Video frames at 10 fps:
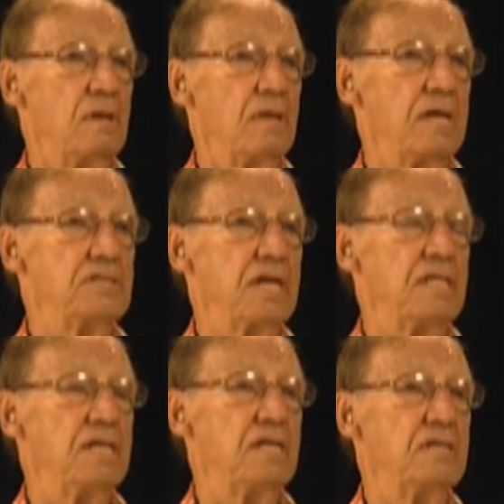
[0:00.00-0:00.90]
They
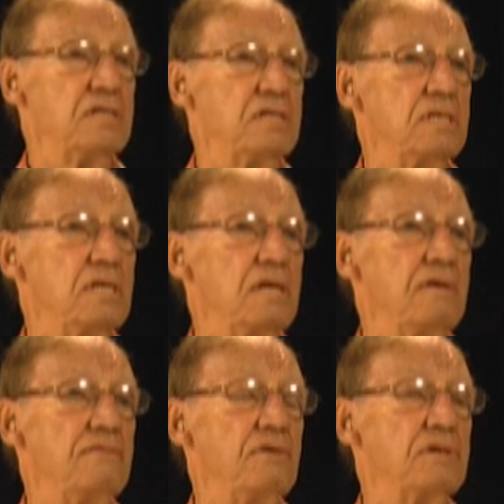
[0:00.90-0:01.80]
said that you should,
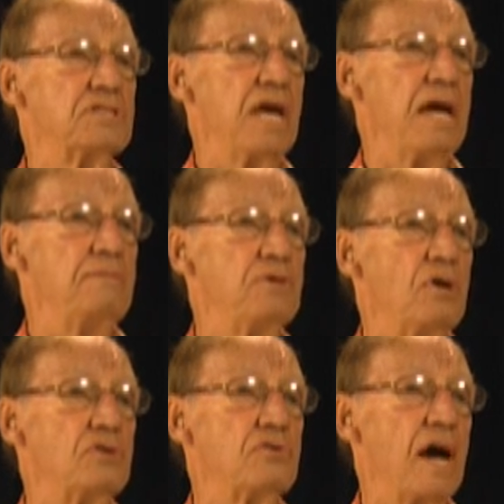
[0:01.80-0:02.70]
if you escape,
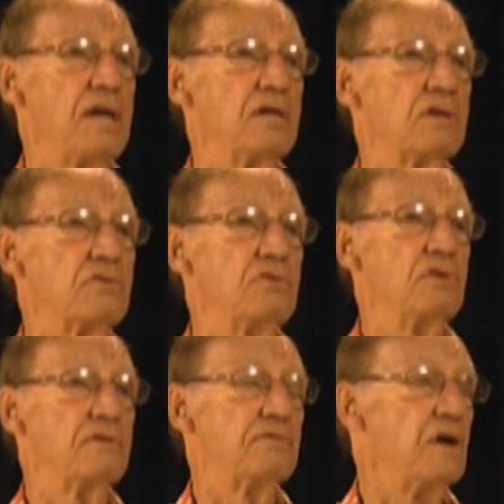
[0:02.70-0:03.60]
don't try to go through
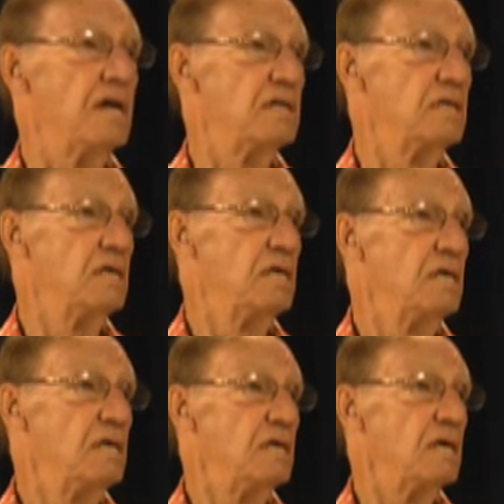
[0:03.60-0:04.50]
the front.
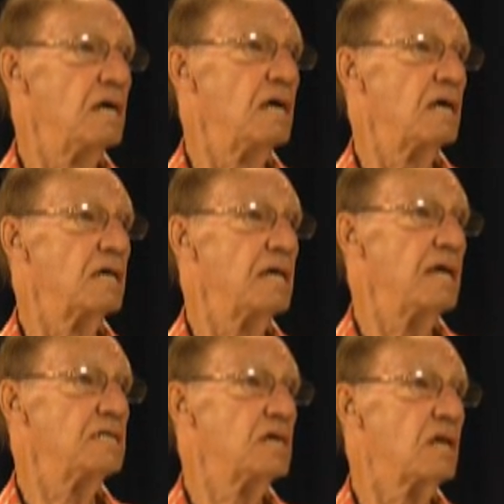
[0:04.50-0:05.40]
Uh,
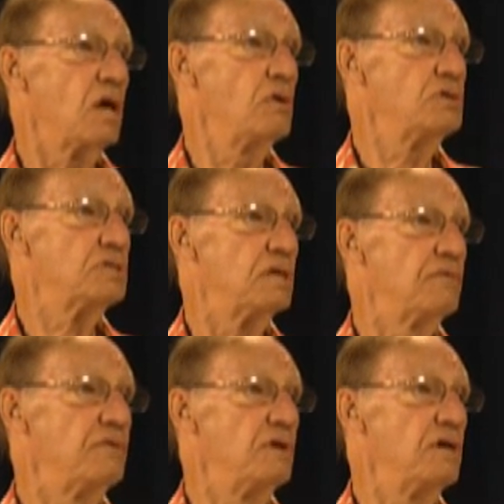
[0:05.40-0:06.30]
get close.
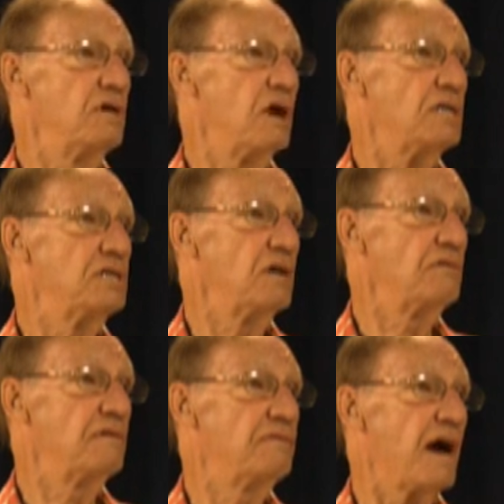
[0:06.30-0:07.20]
If you hear
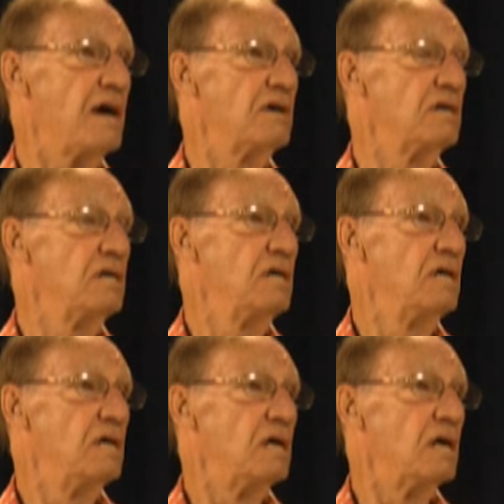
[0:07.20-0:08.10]
artillery fire
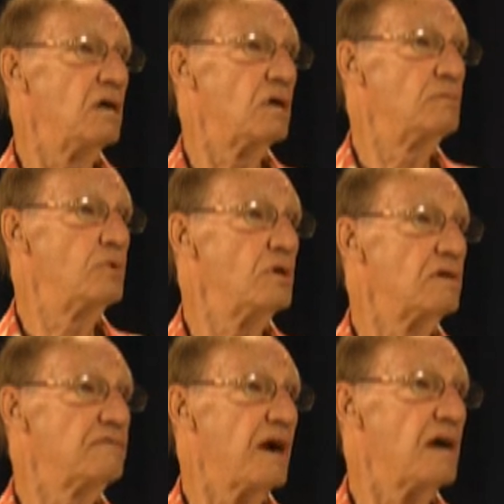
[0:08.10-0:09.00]
uh, or
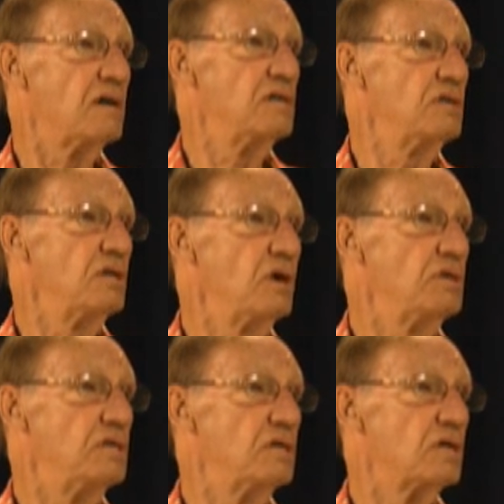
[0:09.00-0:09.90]
mortar fire, you'll know
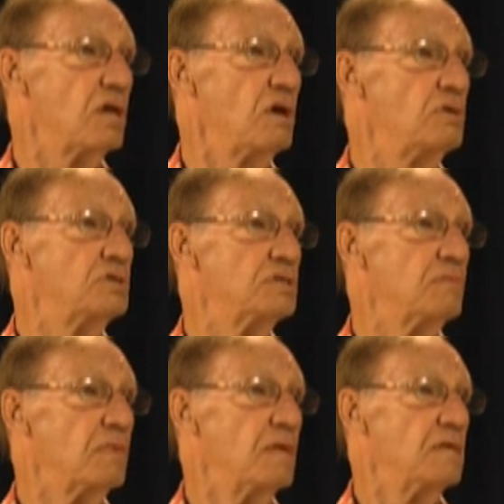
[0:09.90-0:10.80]
that you're close.
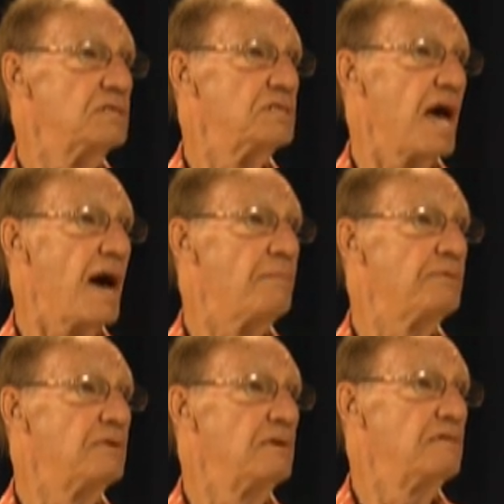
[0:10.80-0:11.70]

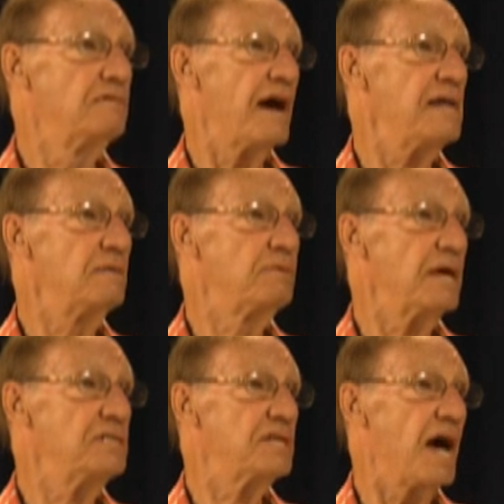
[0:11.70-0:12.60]
Stop, find a
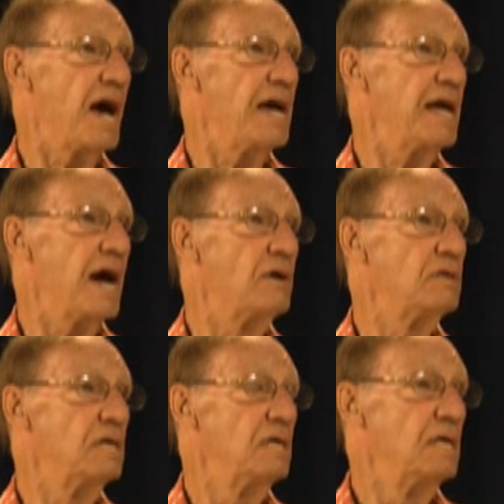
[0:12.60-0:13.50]
place to hide
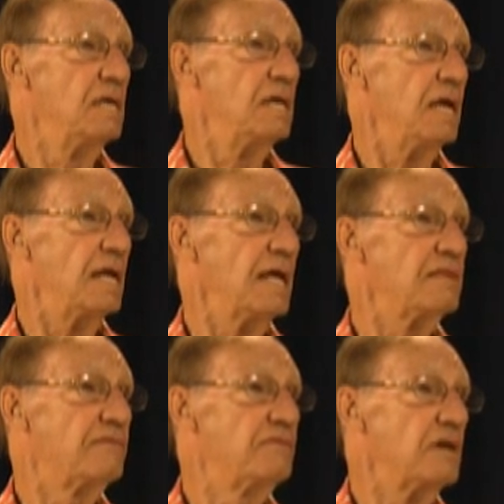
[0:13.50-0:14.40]
out, and let
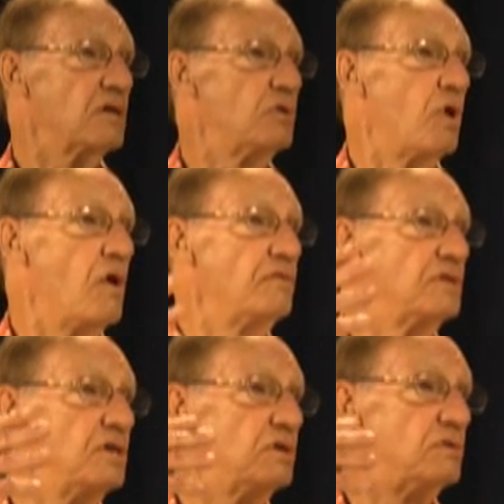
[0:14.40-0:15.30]
the front go over
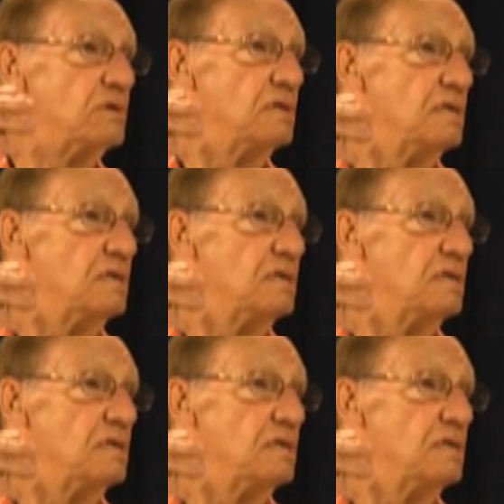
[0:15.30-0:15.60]
you.